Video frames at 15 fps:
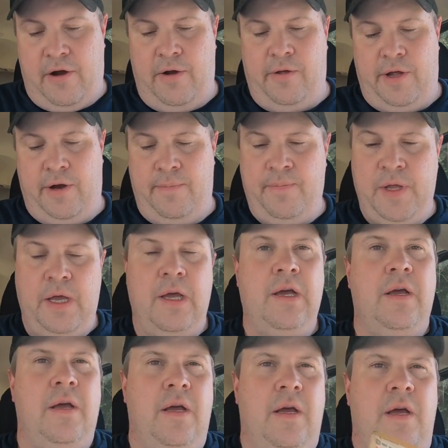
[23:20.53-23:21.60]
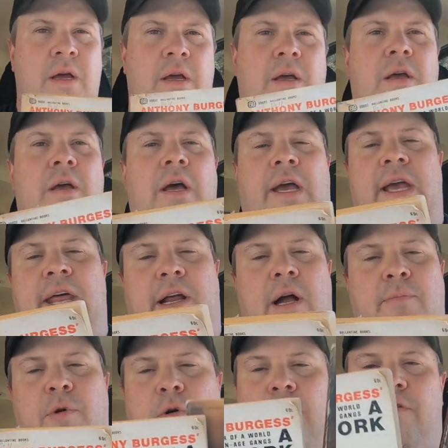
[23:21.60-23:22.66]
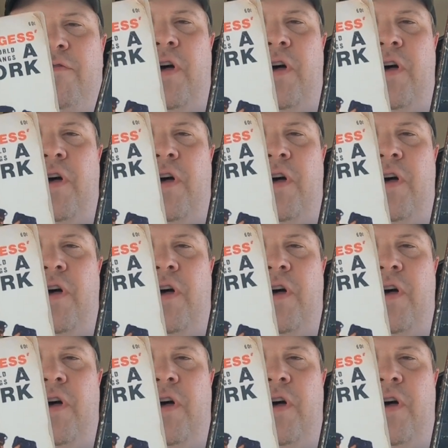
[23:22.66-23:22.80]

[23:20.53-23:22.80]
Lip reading: earlier. I got a couple